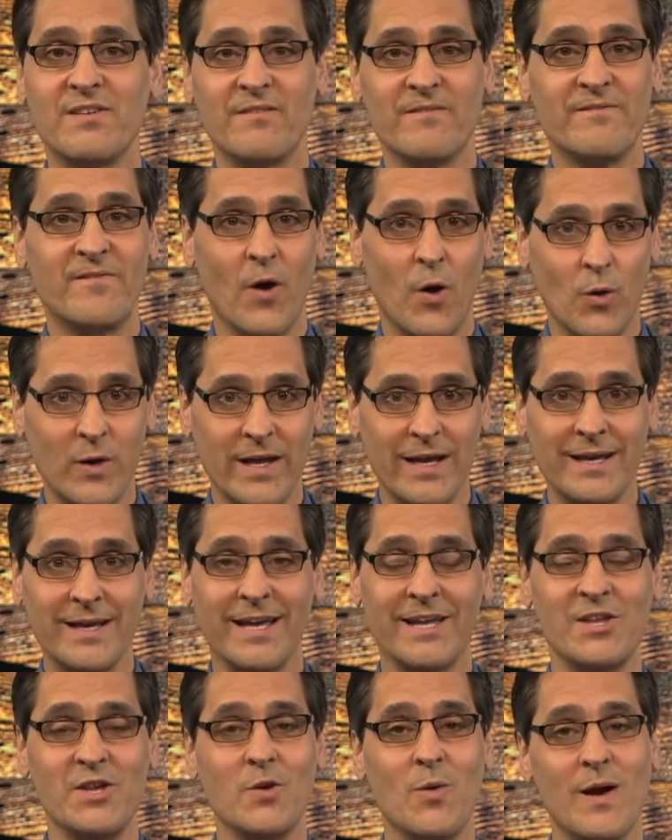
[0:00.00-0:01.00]
voting
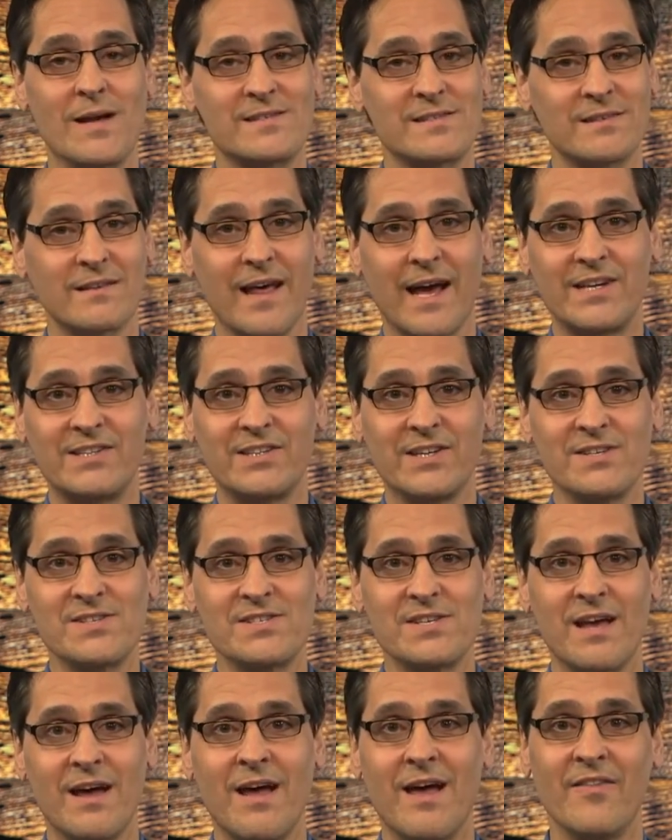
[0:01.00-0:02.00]
in U S elections?